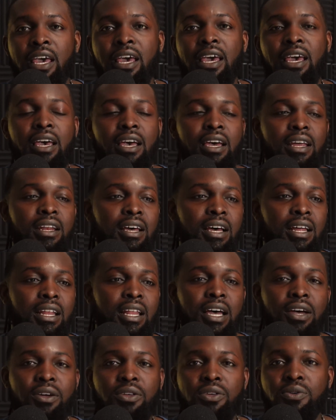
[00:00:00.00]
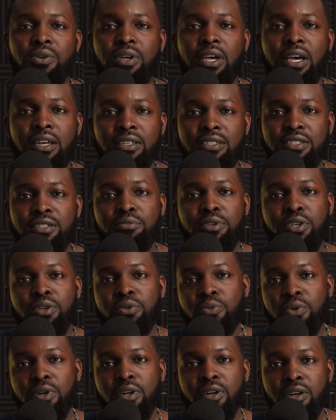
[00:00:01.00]
and allow you guys to be
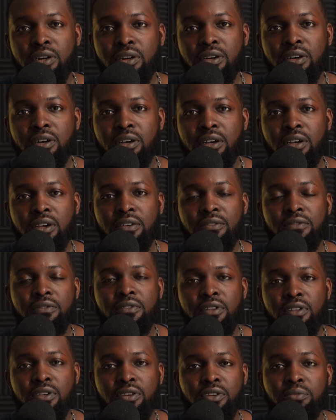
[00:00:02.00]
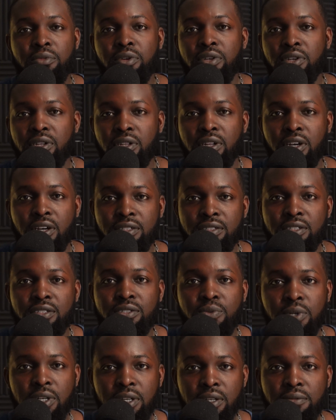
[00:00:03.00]
aware of the community loss as
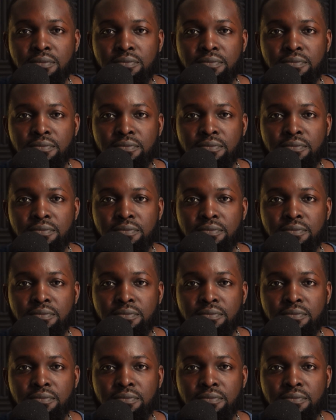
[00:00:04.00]
well.